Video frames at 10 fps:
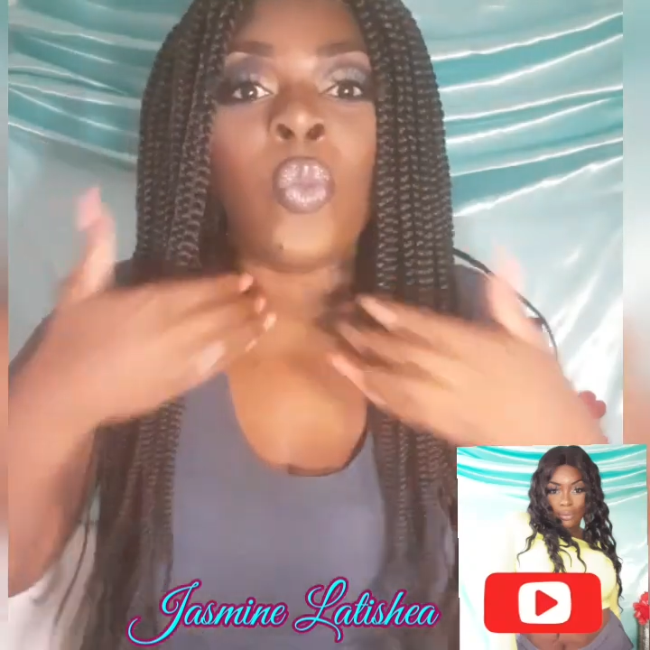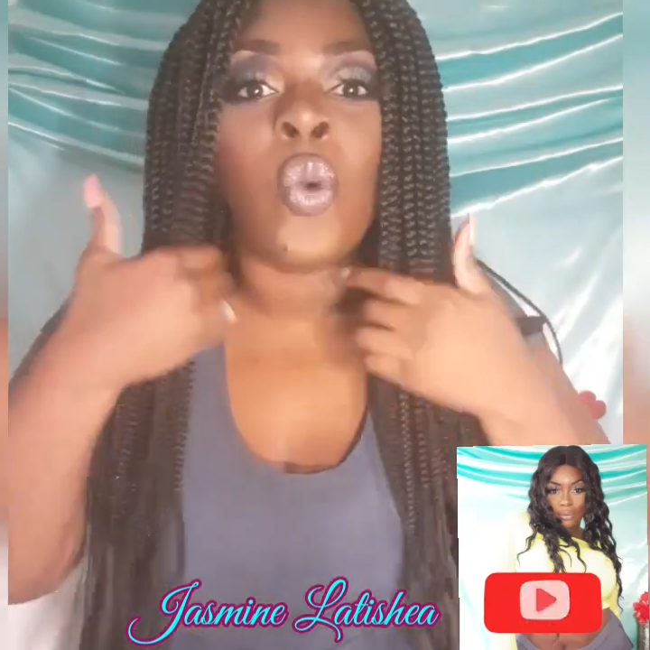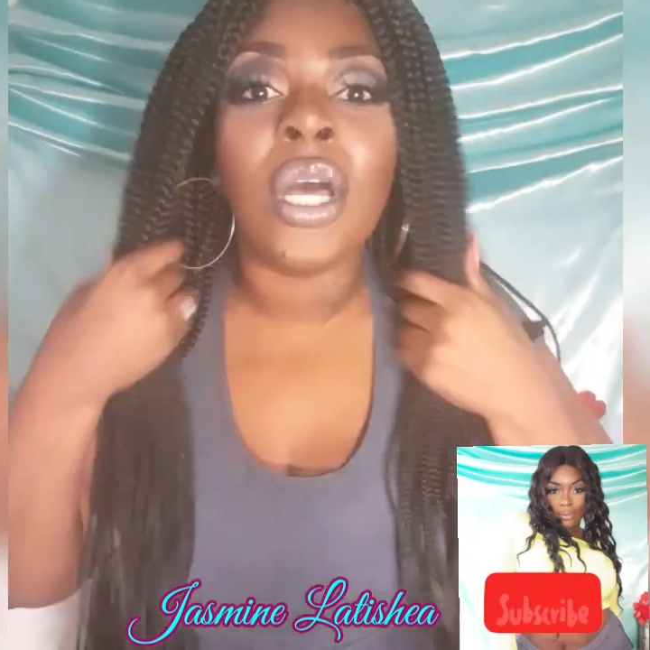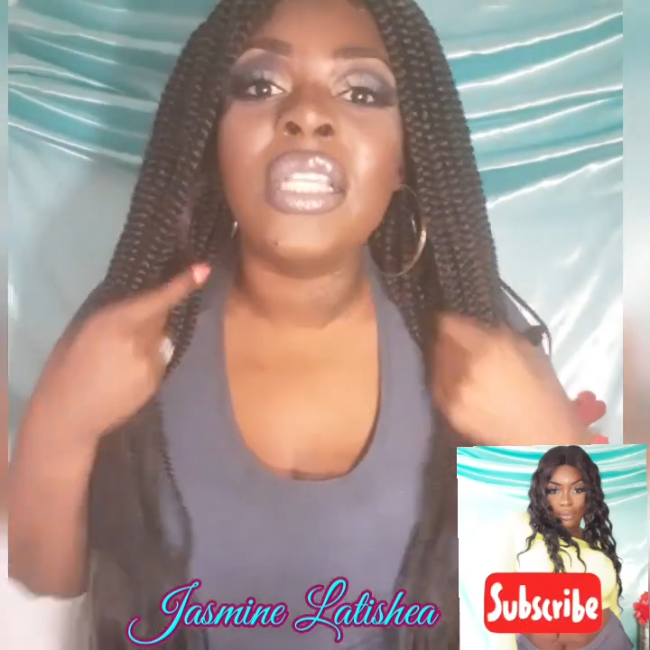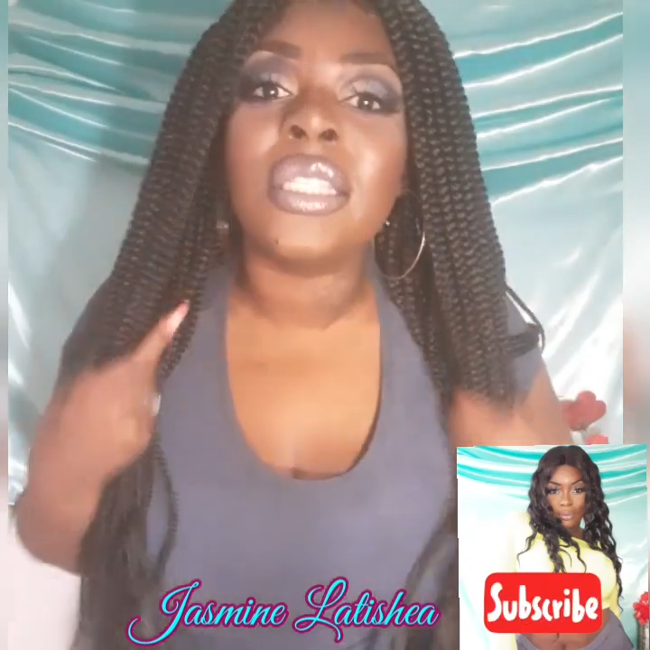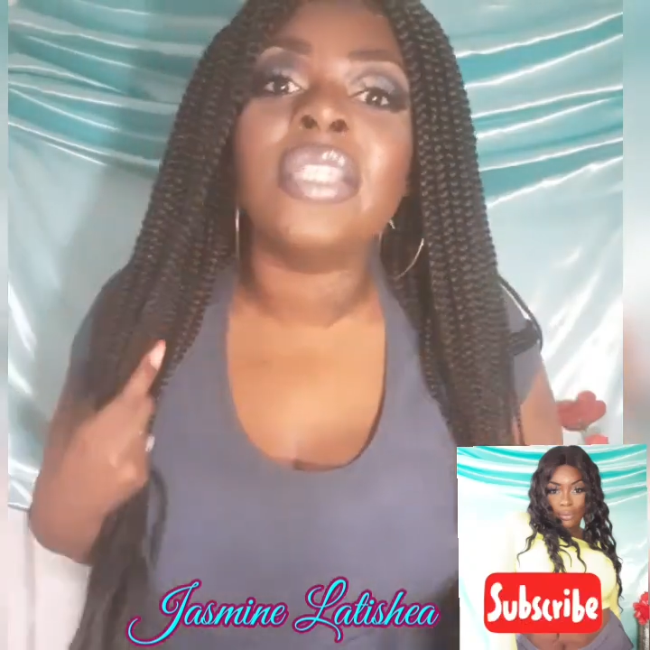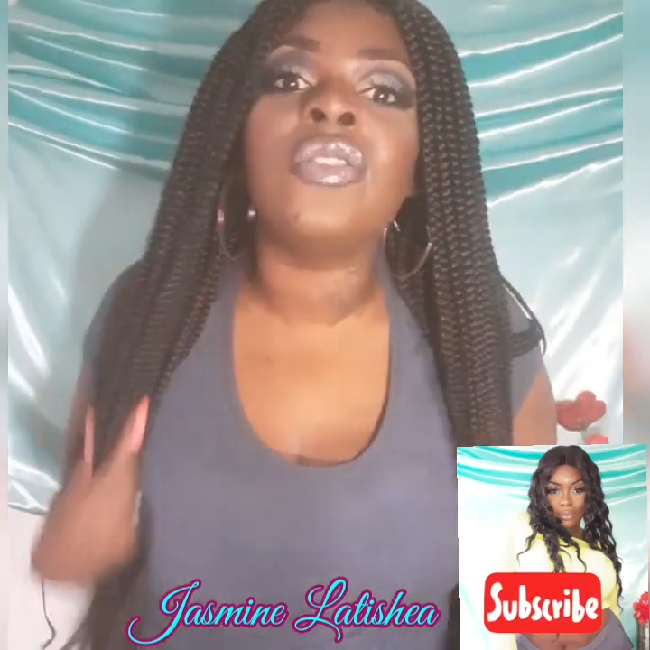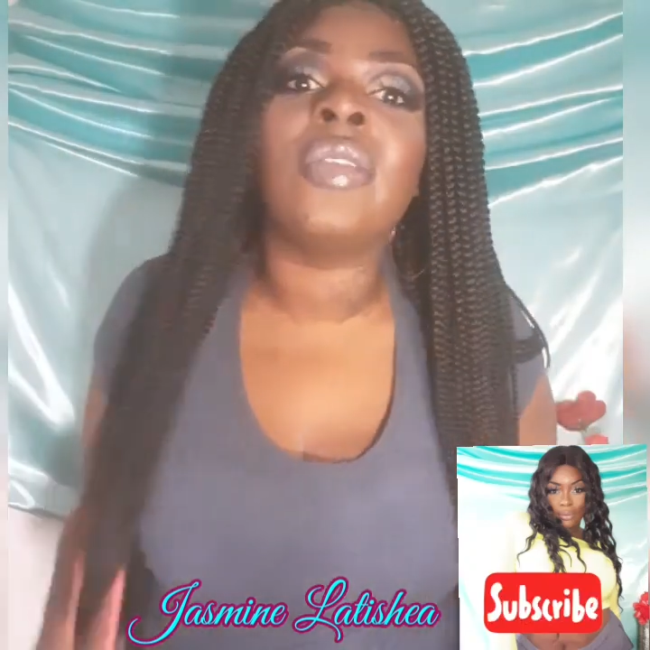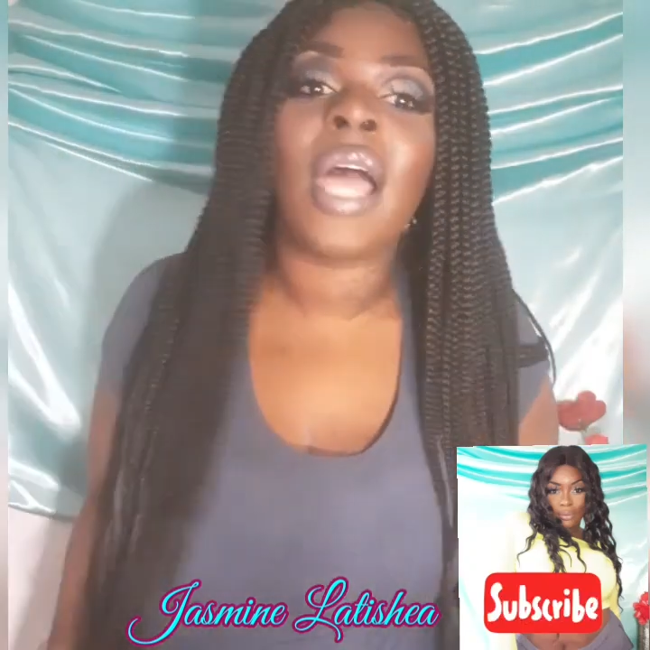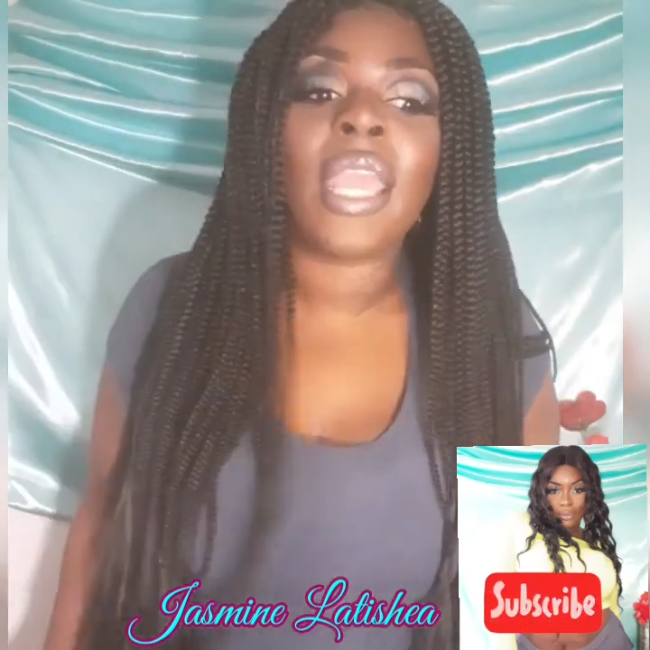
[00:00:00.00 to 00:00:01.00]
ones that
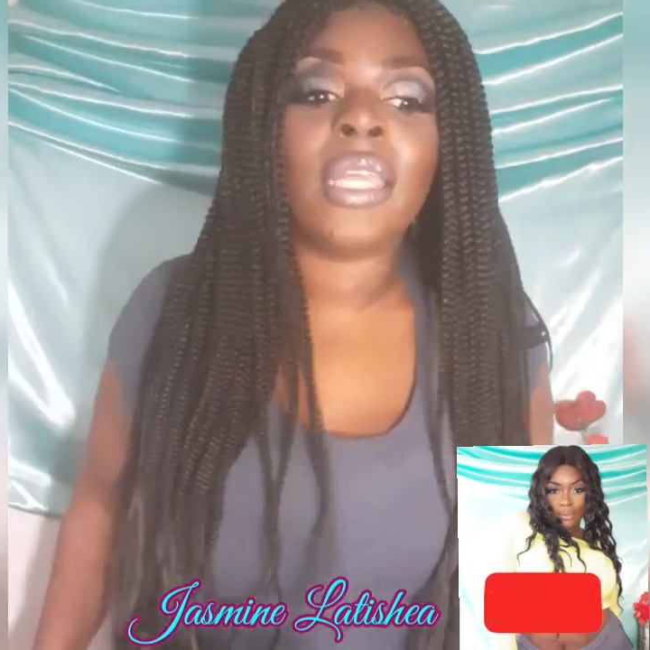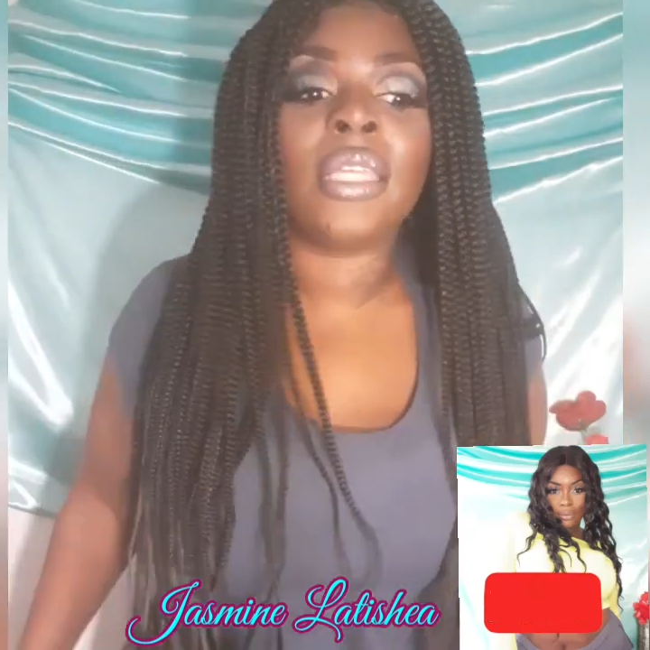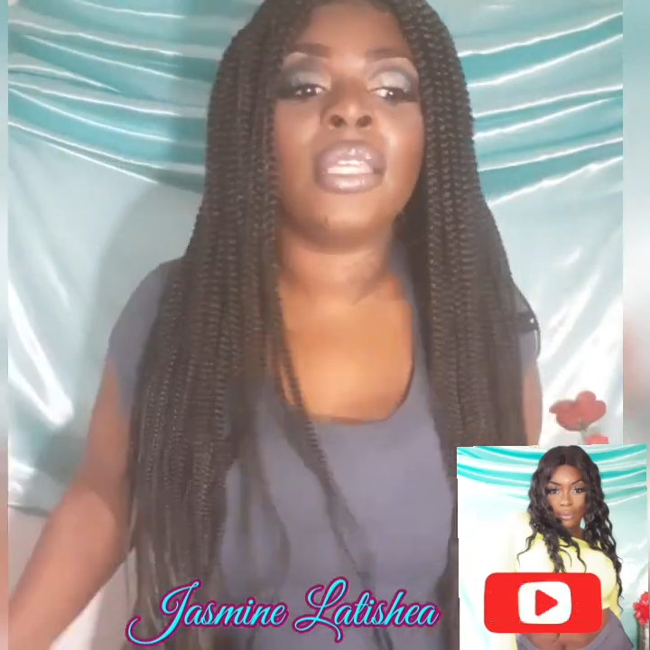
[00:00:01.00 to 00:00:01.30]
you like,